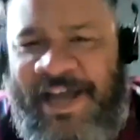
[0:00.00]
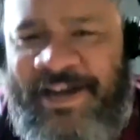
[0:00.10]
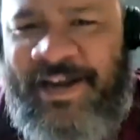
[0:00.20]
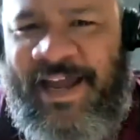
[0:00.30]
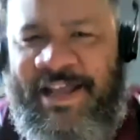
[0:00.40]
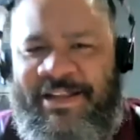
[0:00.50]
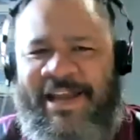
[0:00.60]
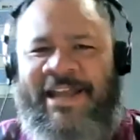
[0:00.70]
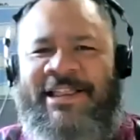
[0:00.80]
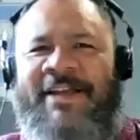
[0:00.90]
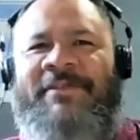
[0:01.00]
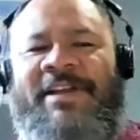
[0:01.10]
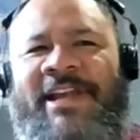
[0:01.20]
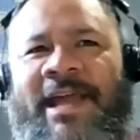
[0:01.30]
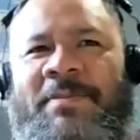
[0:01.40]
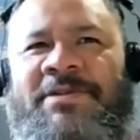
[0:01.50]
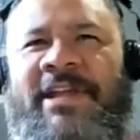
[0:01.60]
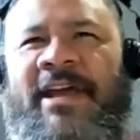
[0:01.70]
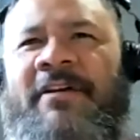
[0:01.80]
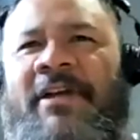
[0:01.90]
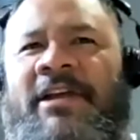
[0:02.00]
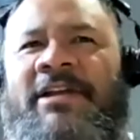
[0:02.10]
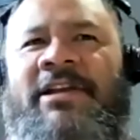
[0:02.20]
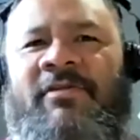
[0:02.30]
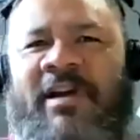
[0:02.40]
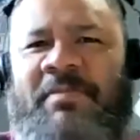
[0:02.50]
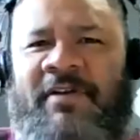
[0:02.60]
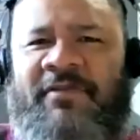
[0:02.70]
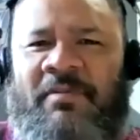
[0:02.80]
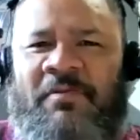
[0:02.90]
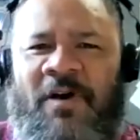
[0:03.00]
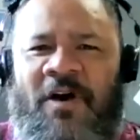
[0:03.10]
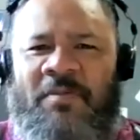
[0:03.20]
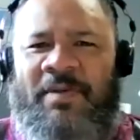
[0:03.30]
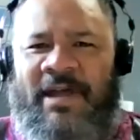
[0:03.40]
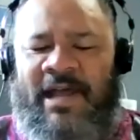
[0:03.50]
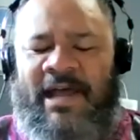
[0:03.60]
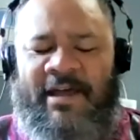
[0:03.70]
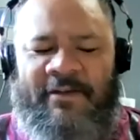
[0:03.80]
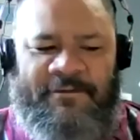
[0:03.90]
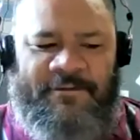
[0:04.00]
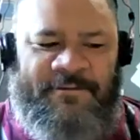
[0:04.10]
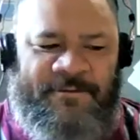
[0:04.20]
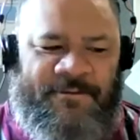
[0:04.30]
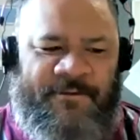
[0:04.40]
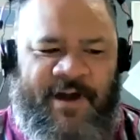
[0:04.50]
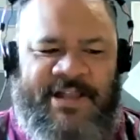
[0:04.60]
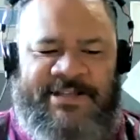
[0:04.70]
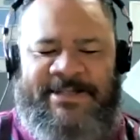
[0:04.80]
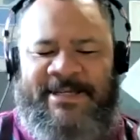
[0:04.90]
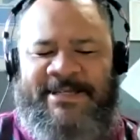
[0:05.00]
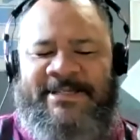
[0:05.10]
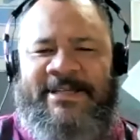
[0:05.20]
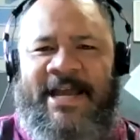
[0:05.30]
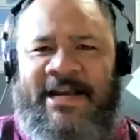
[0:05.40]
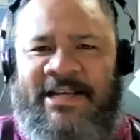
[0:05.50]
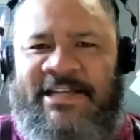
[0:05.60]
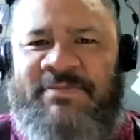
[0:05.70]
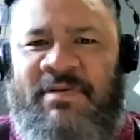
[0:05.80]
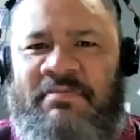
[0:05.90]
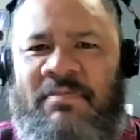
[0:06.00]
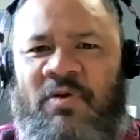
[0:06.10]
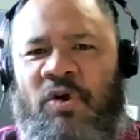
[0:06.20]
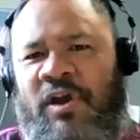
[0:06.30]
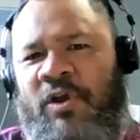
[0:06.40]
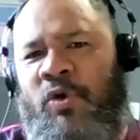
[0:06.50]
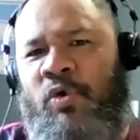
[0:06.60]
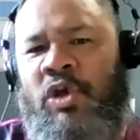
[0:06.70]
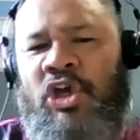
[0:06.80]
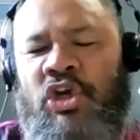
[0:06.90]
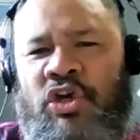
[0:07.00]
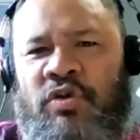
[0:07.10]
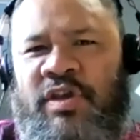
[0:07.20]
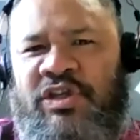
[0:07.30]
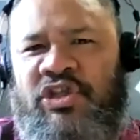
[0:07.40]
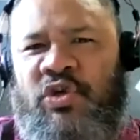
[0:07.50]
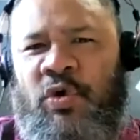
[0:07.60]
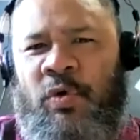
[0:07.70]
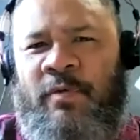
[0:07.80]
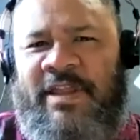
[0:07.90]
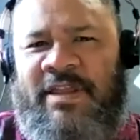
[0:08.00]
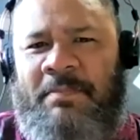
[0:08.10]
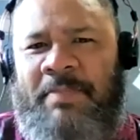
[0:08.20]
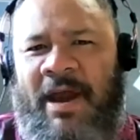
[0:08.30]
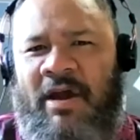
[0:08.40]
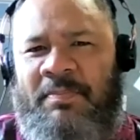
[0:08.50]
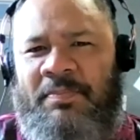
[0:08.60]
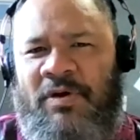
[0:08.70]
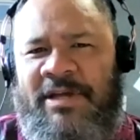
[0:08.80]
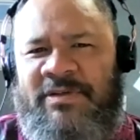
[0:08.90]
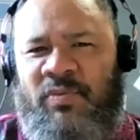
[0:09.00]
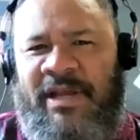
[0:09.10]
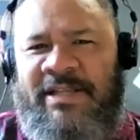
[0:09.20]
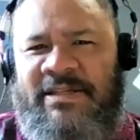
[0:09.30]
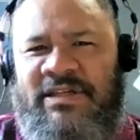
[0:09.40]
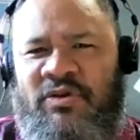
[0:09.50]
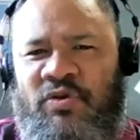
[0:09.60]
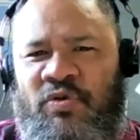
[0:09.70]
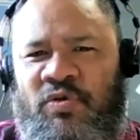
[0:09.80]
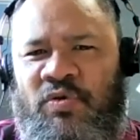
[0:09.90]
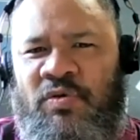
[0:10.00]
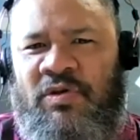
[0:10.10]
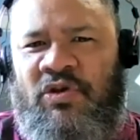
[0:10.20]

done and lovely names. Now, correct me if I'm wrong, but Francis Douglas Memorial, the school that the Barrett boys went to,